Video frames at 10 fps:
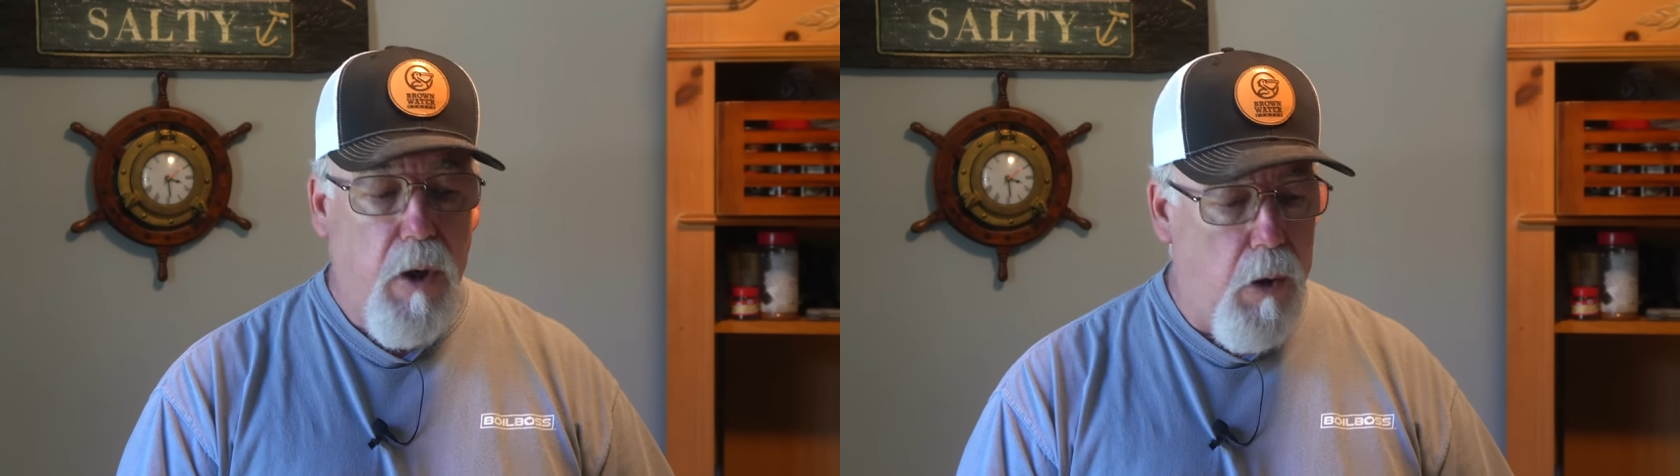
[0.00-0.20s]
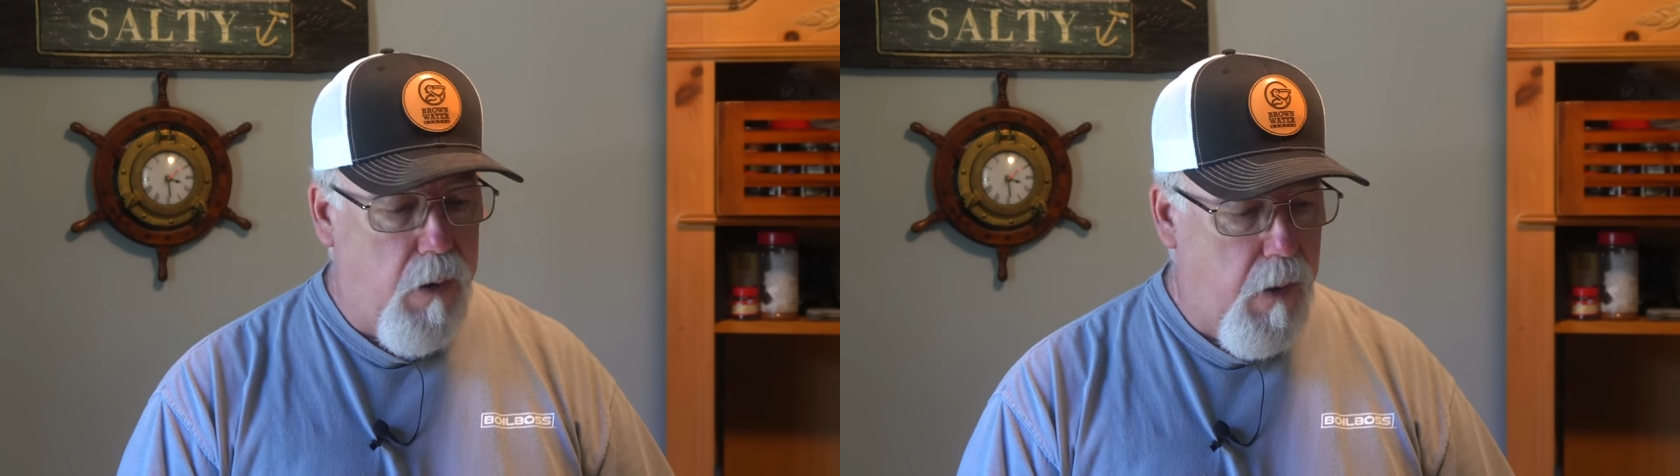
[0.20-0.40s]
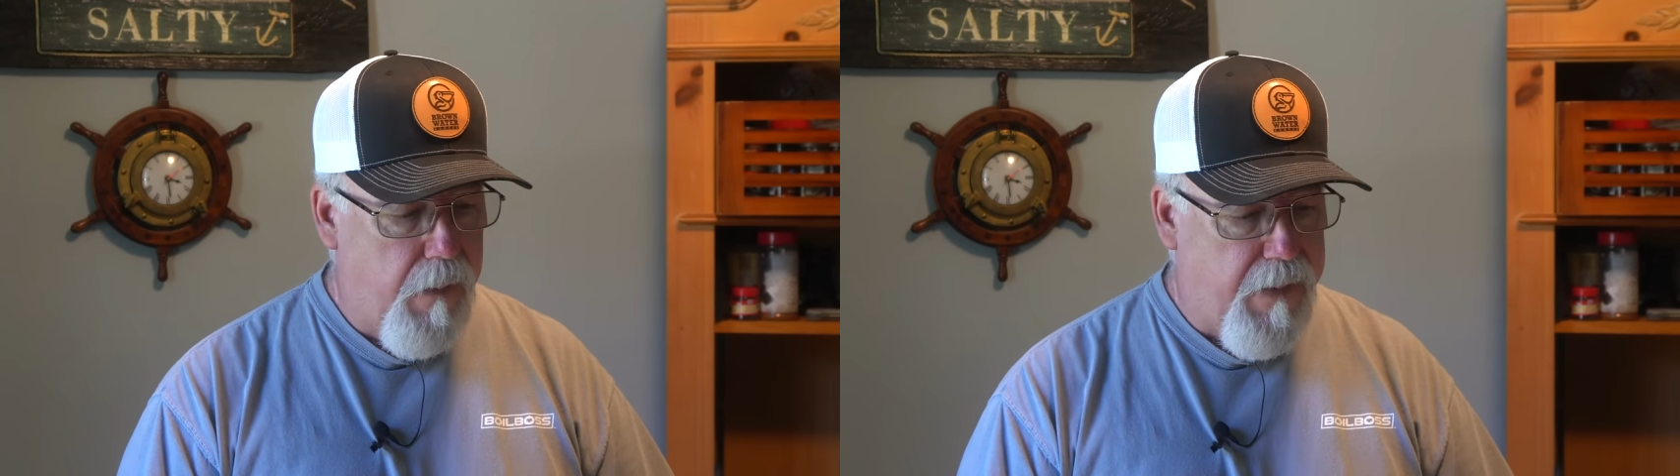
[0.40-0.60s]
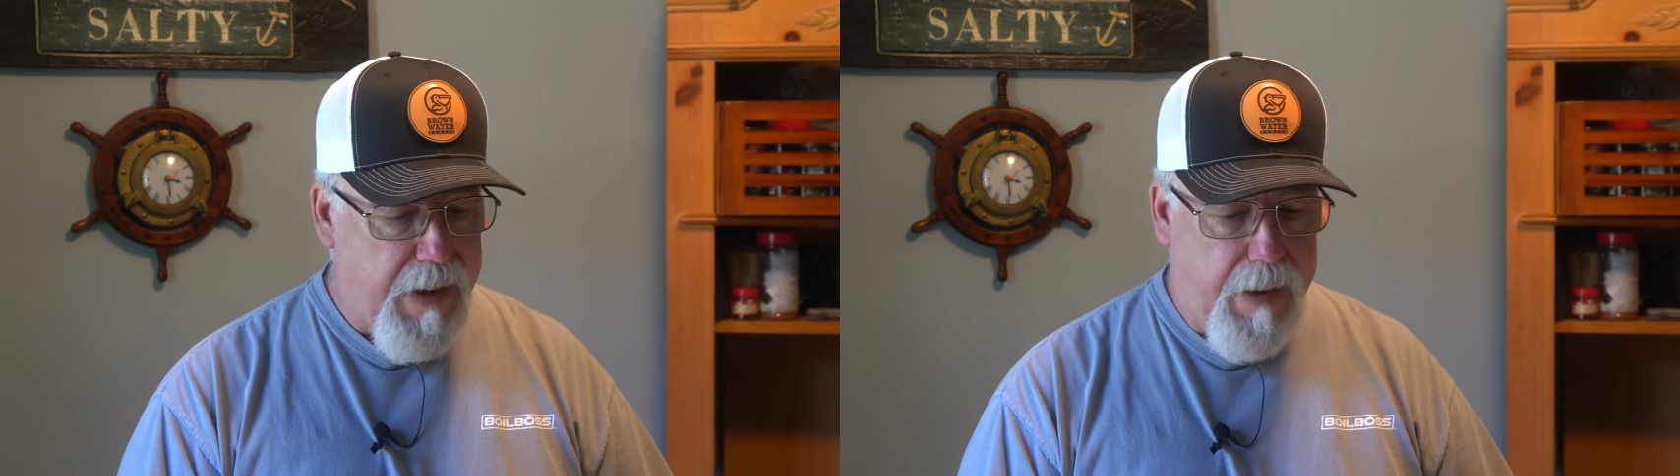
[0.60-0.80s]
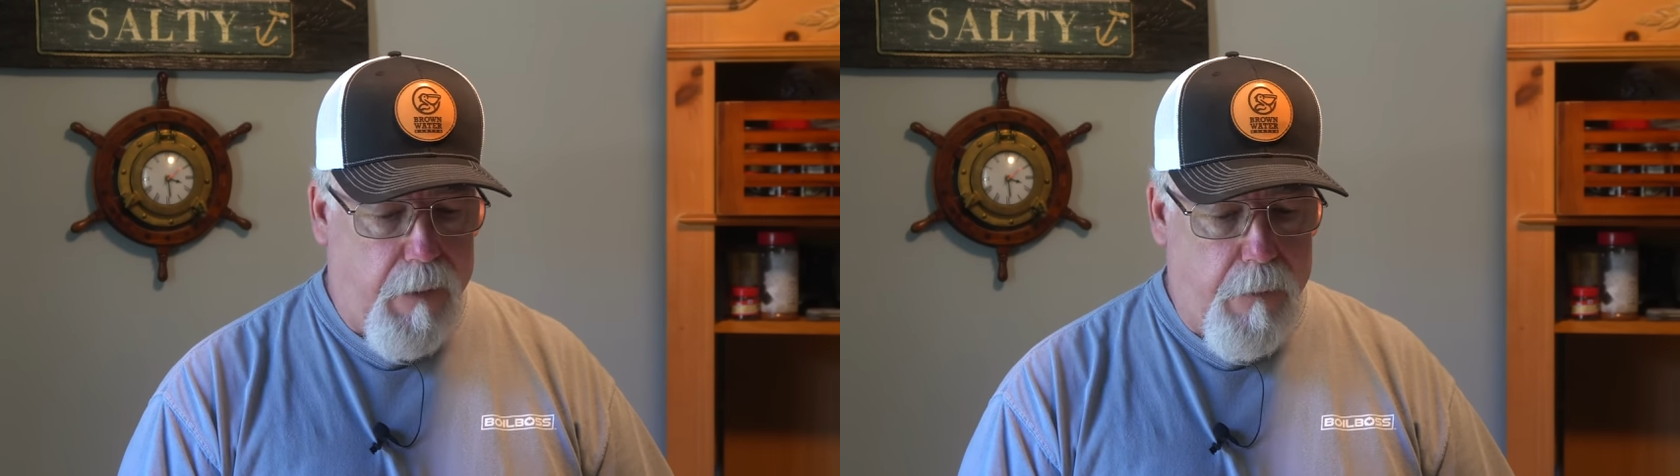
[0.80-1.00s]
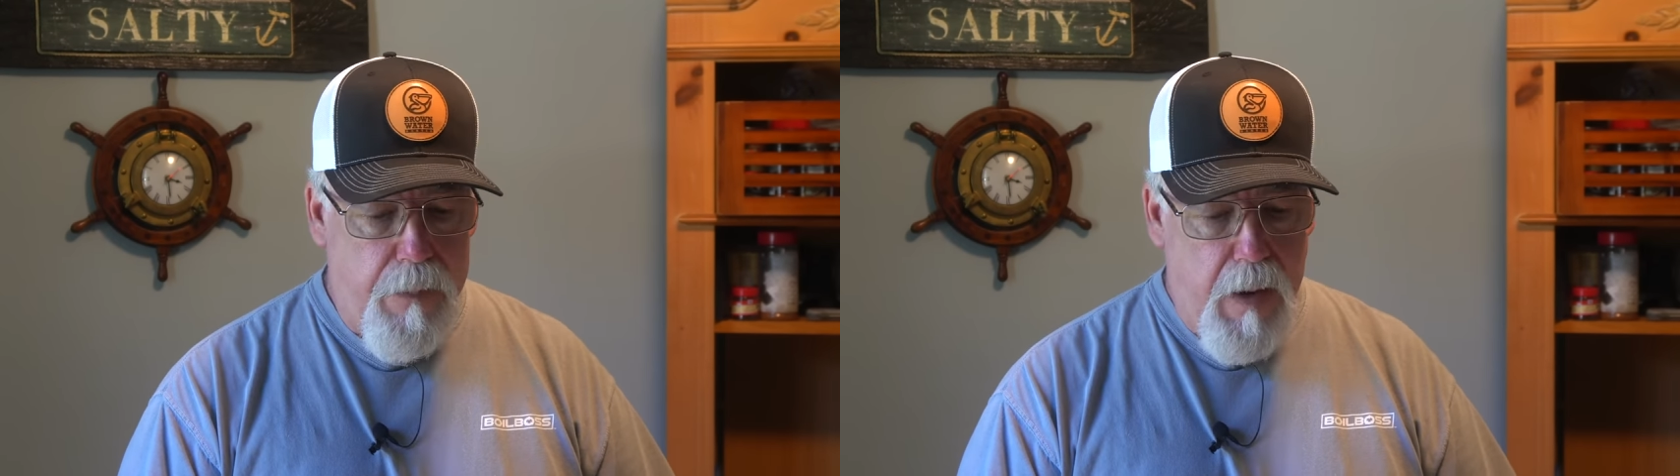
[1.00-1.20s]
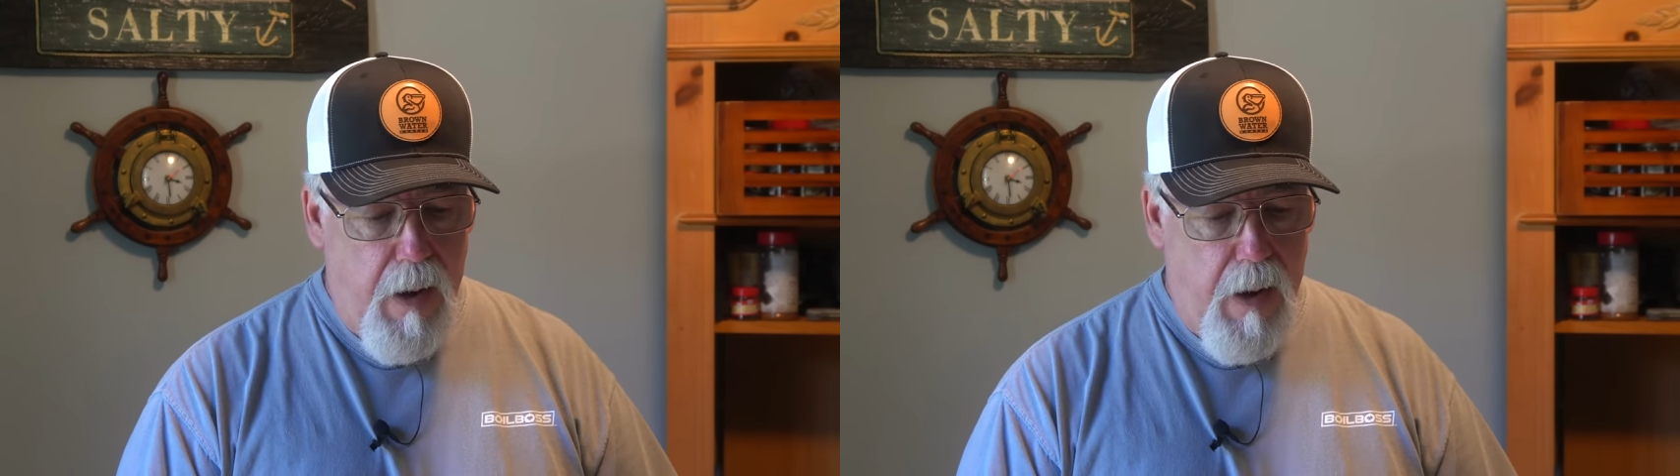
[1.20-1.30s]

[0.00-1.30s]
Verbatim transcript: YouTube channel.